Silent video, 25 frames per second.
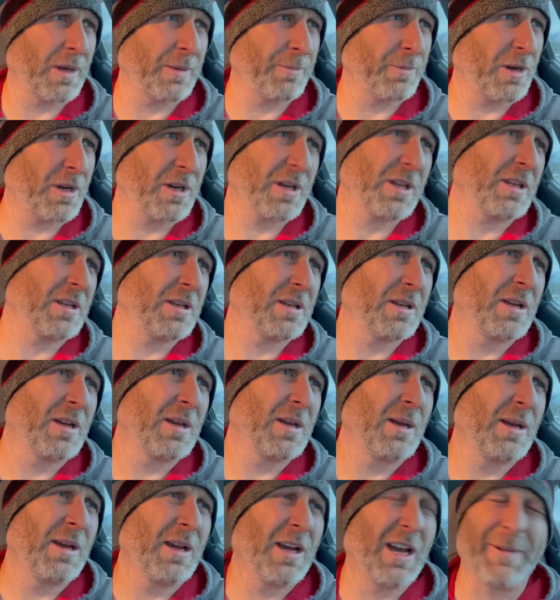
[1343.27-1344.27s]
body,
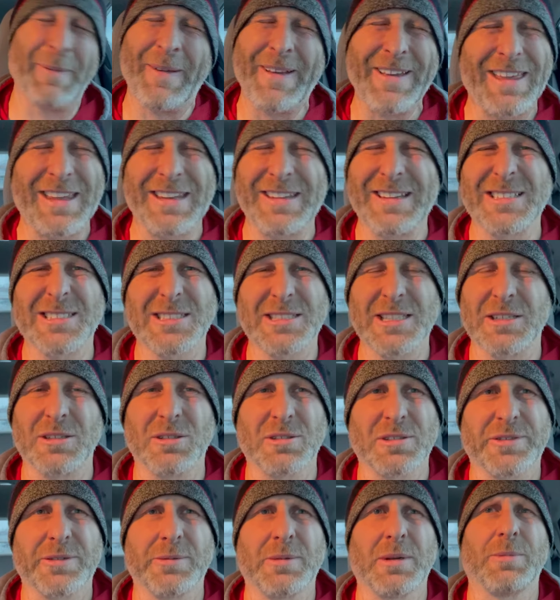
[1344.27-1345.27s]
I'm not getting the
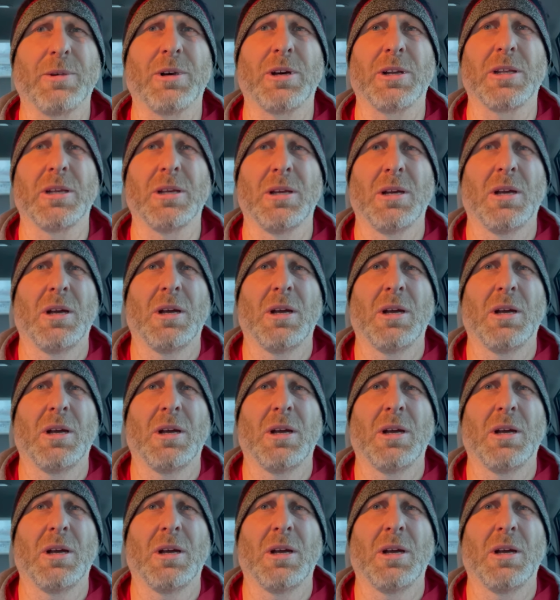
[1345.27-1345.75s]
signals from my body.